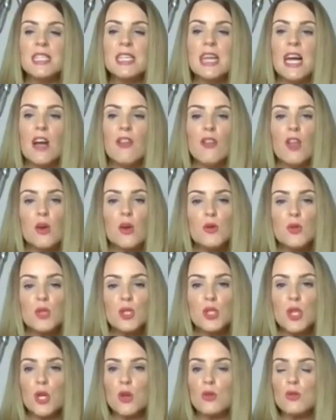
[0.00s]
And those
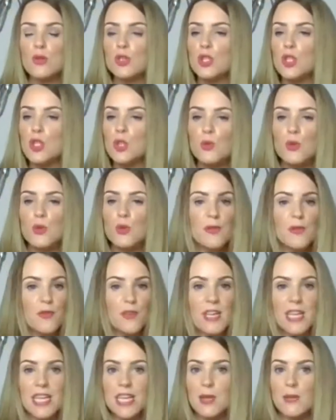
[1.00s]
souls you will be
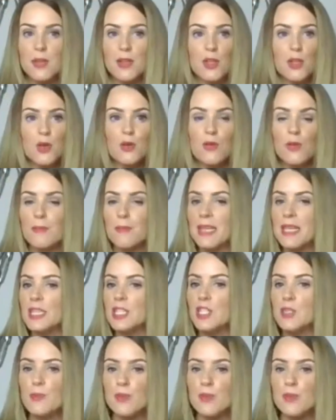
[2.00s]
feeling, whether you're a medium,